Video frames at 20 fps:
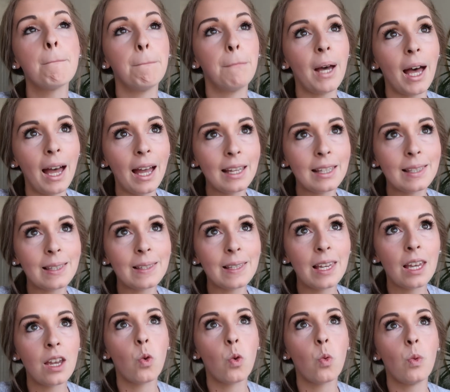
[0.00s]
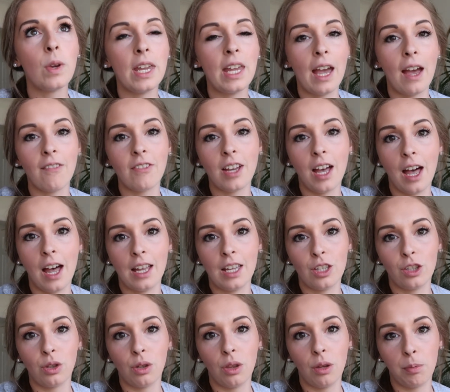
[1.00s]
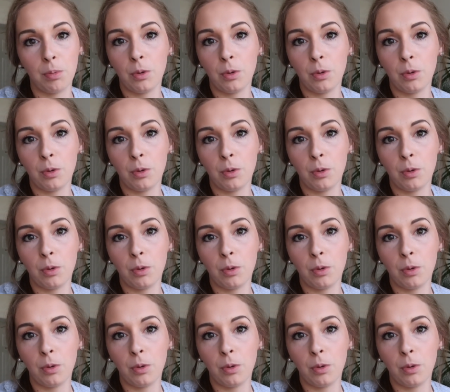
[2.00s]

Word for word: But we have gotten to the